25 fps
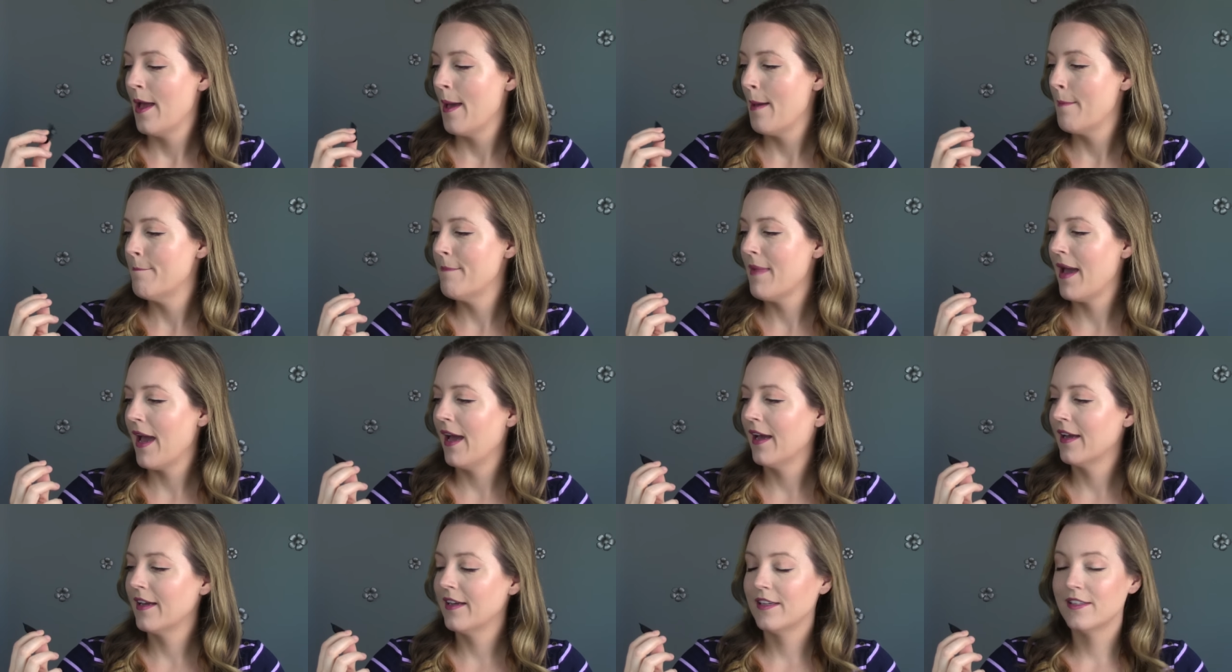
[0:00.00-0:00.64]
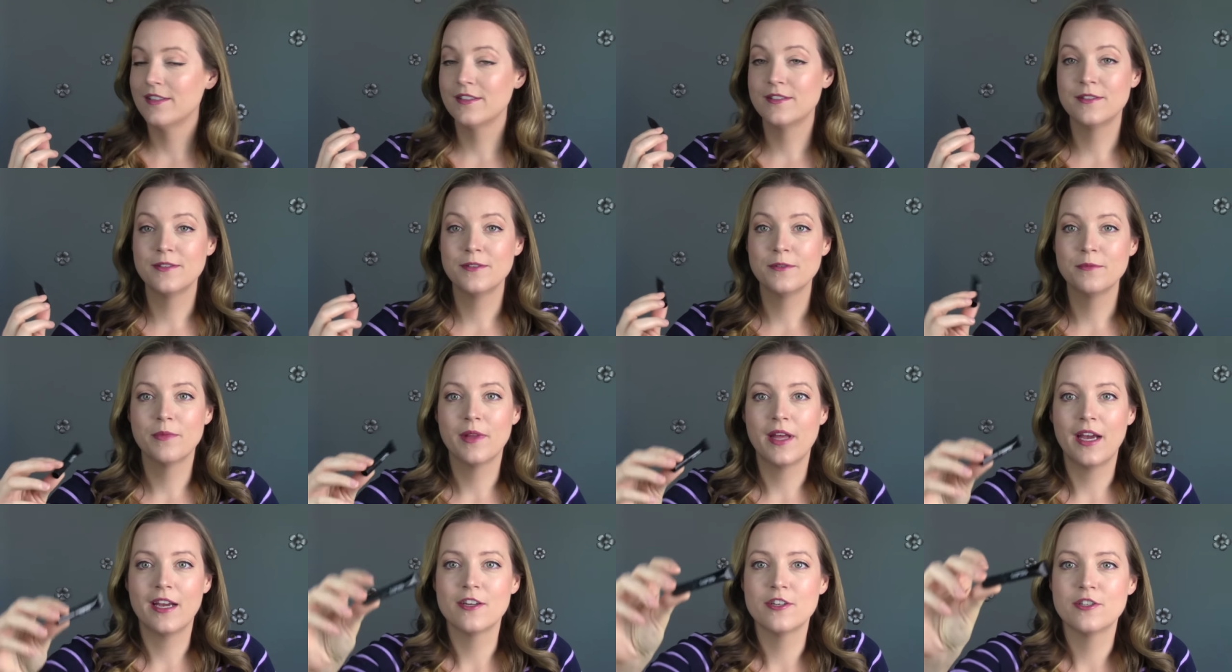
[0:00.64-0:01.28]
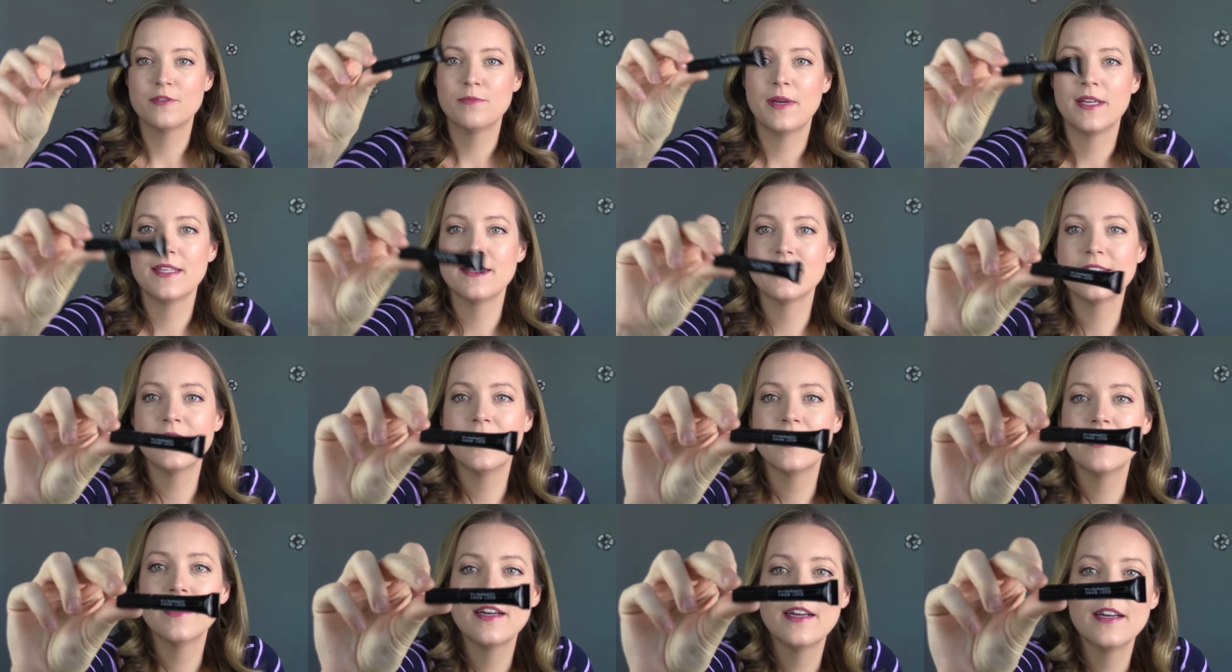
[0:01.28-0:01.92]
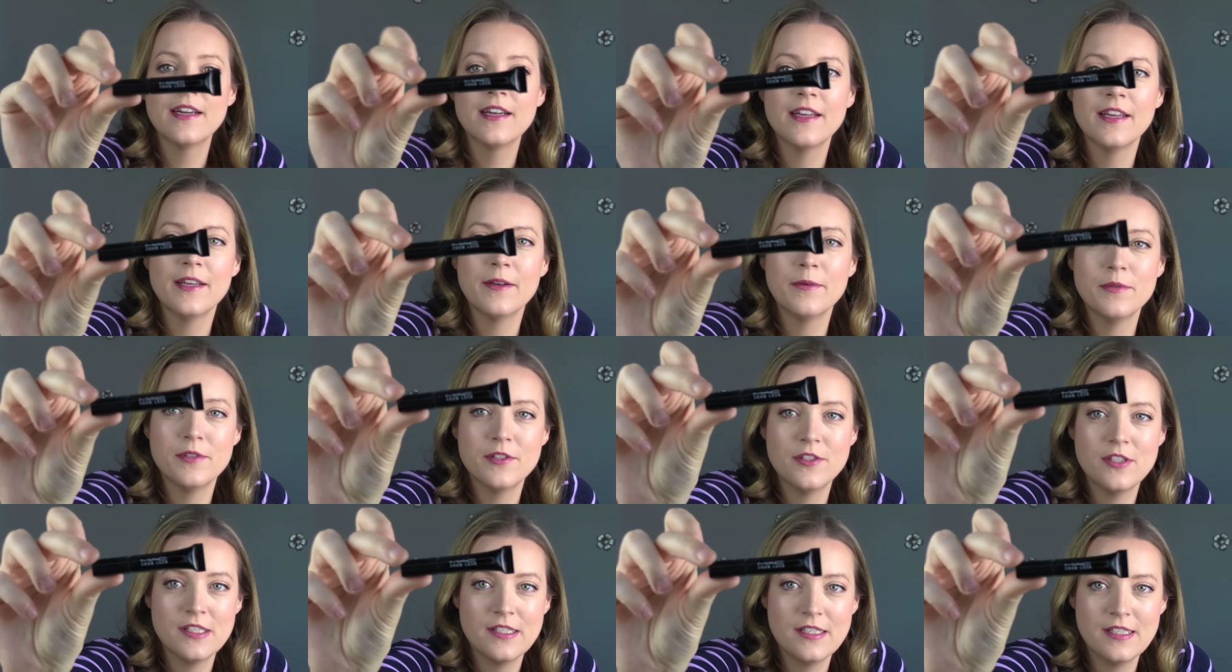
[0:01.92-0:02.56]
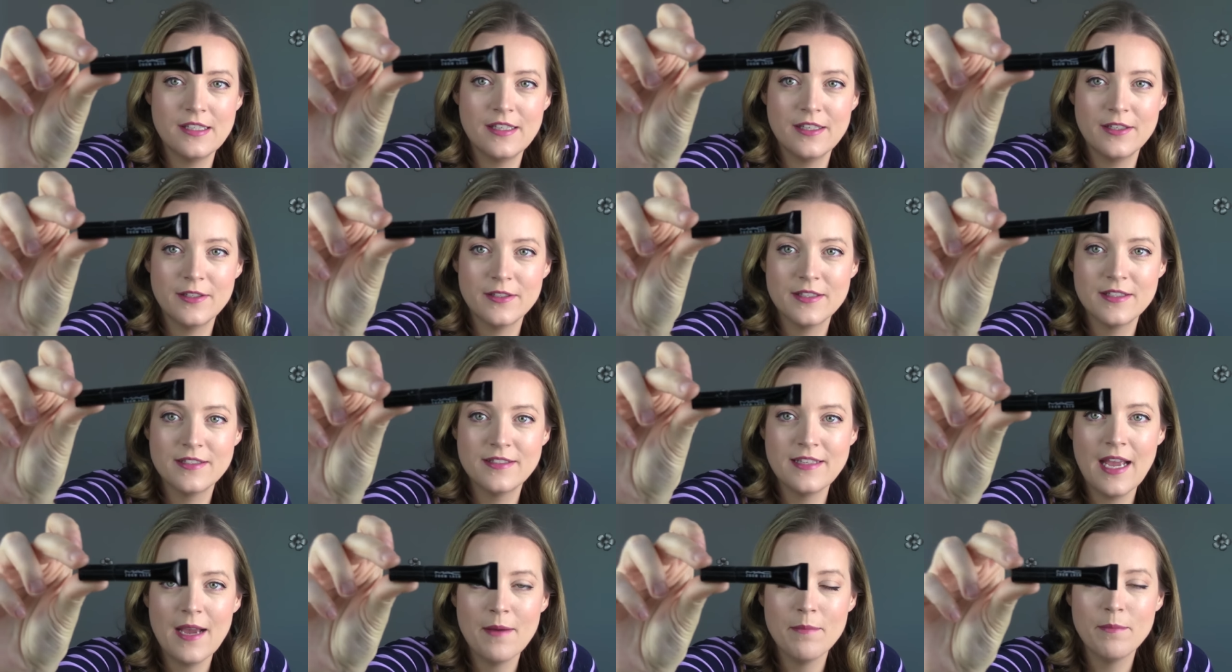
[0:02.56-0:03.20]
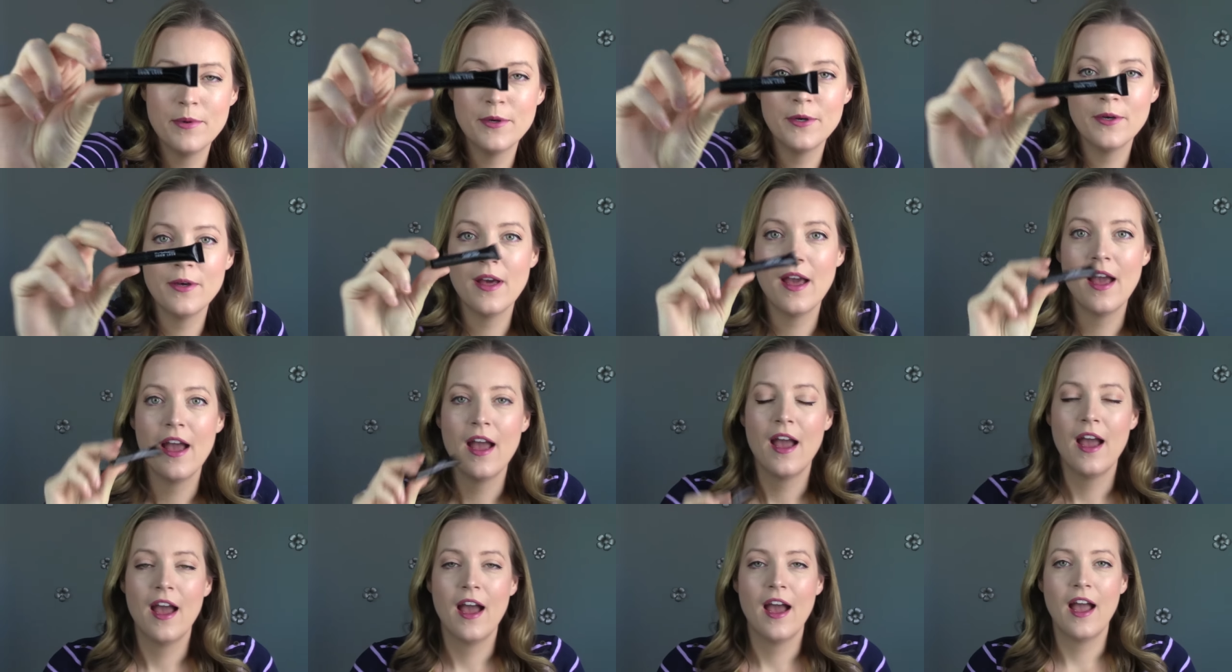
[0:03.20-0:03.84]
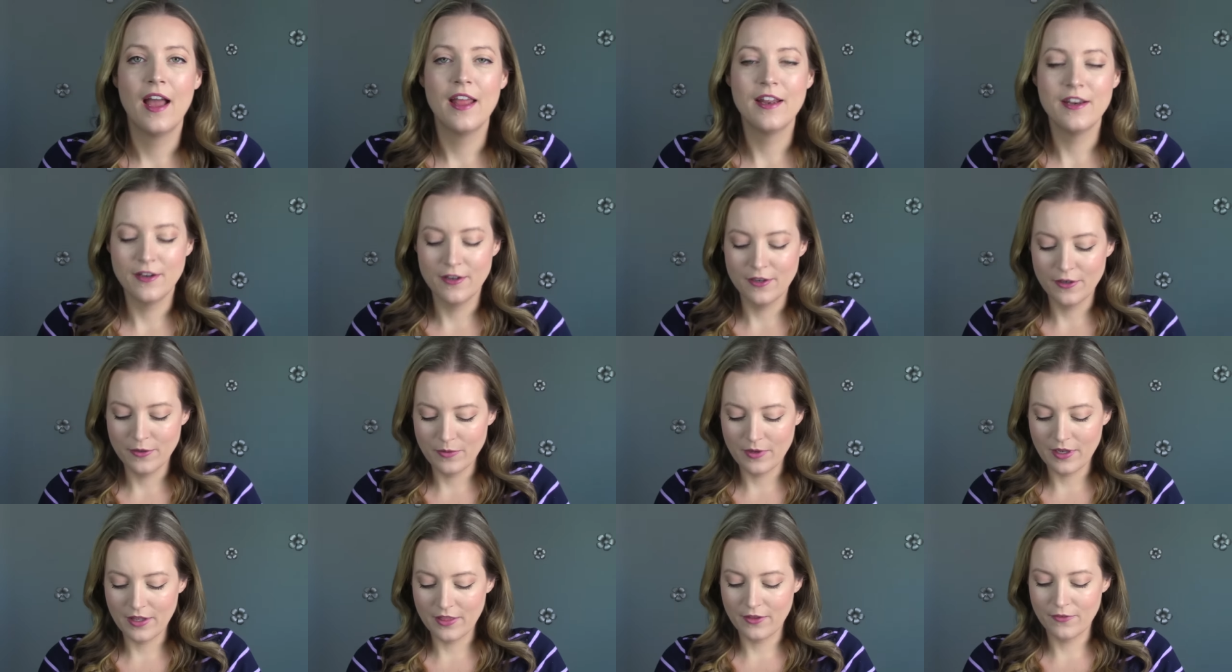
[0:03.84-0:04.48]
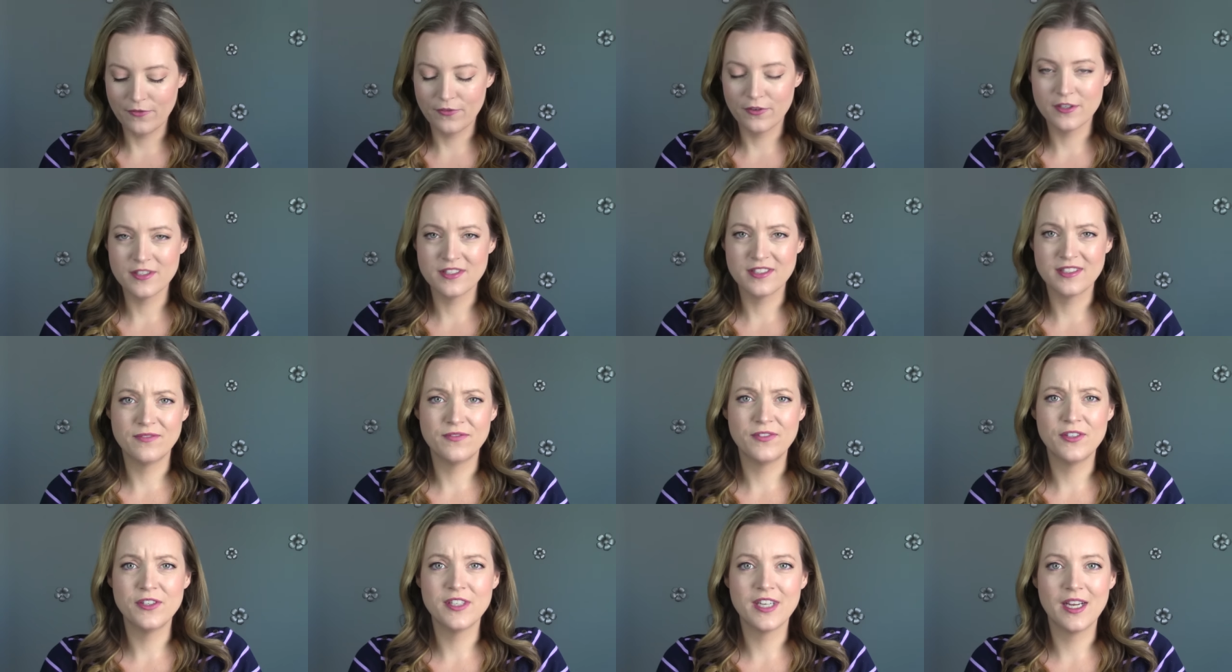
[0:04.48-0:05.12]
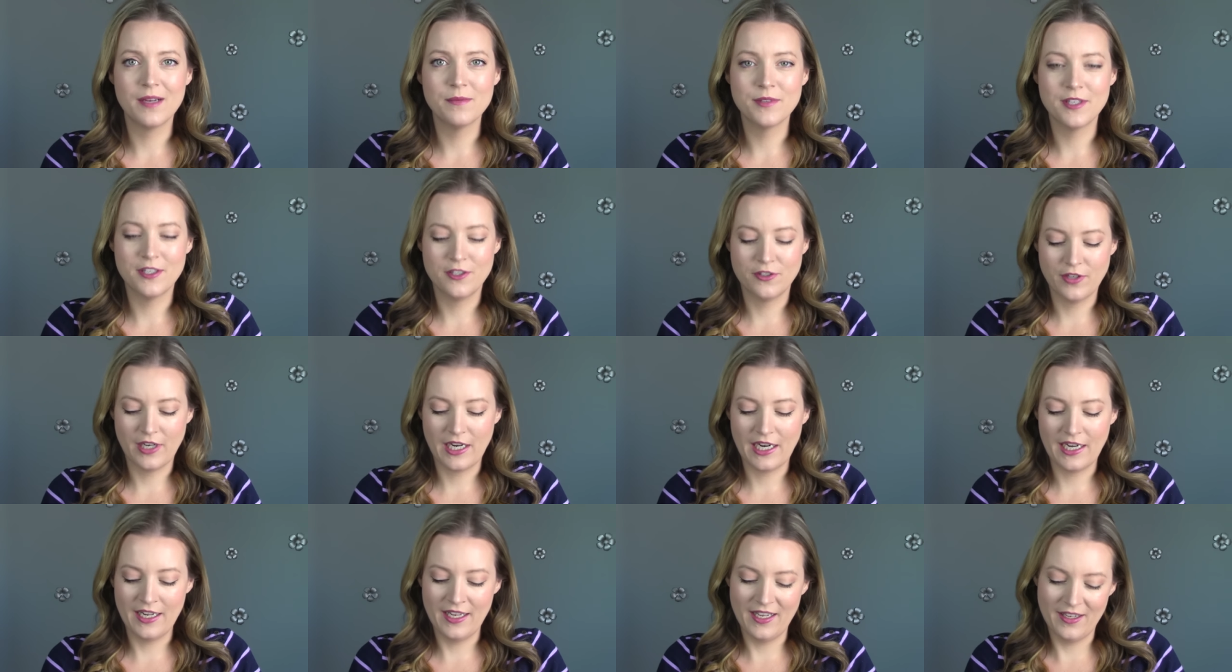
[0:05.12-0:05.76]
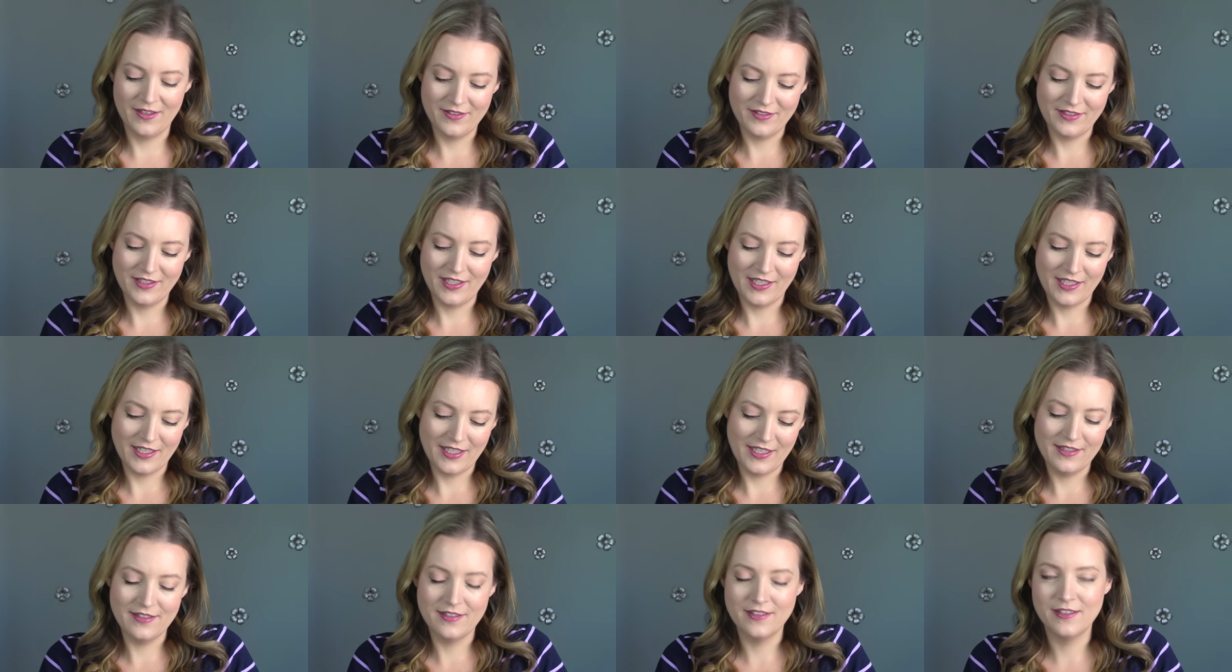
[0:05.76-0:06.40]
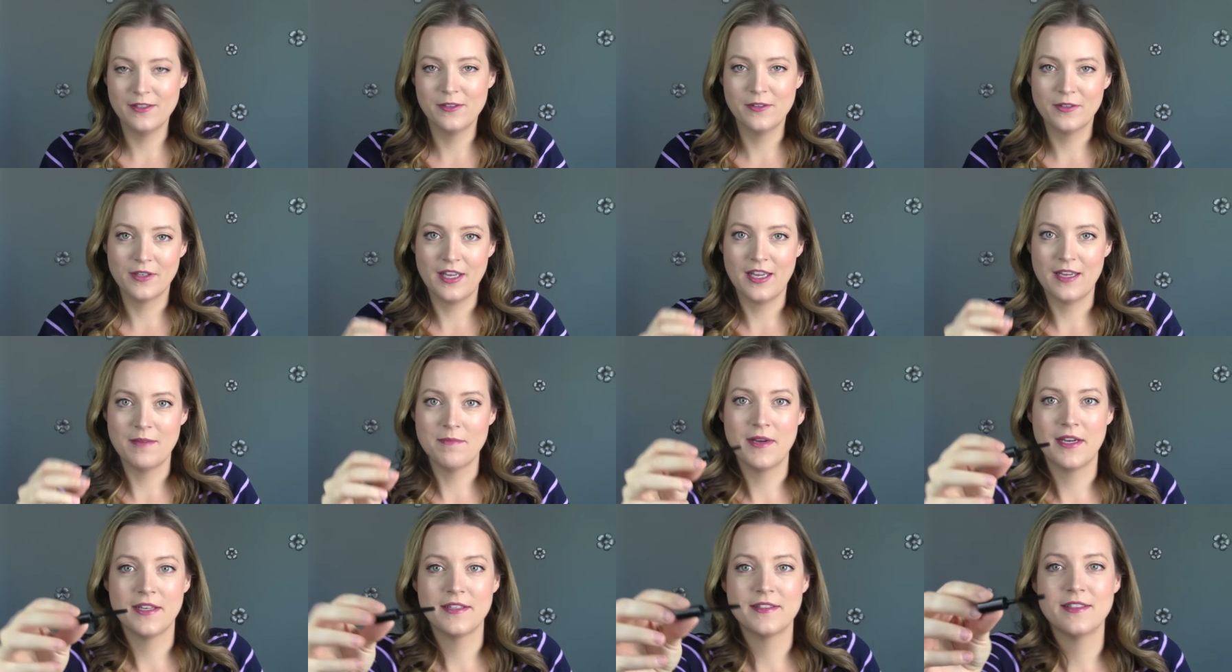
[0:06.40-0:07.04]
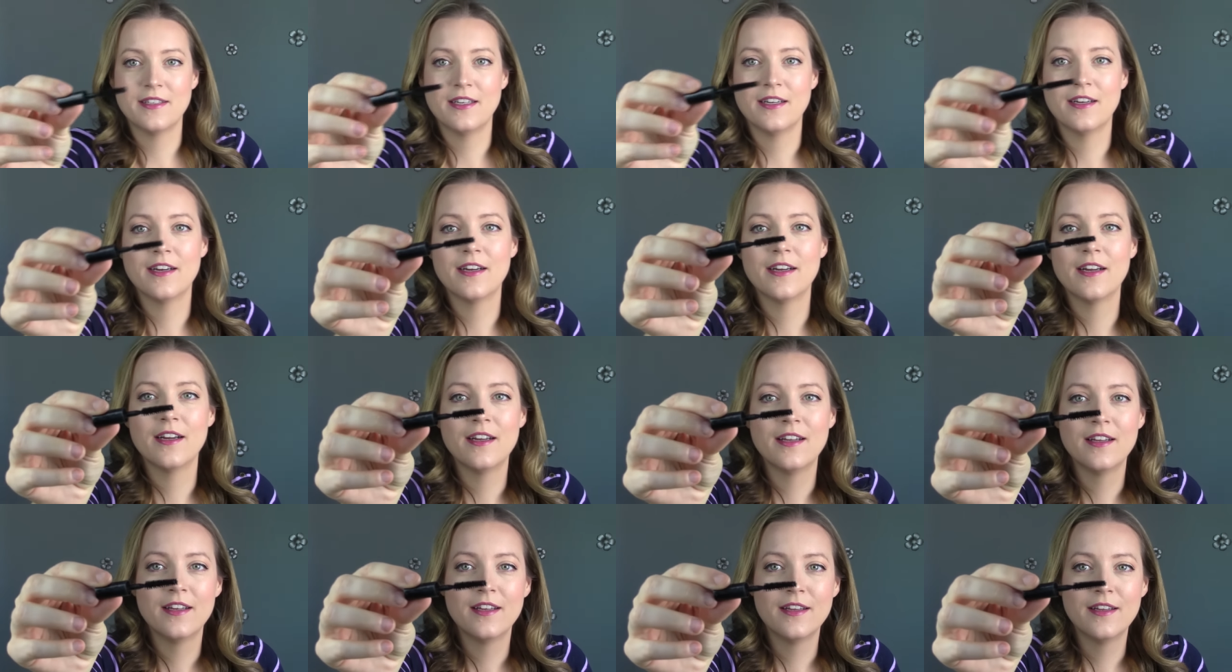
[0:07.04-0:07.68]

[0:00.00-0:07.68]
MAC Zoom Lash Mascara. It was just a little sample. And you know what? The first few times I tried it, I was like, it's an okay mascara.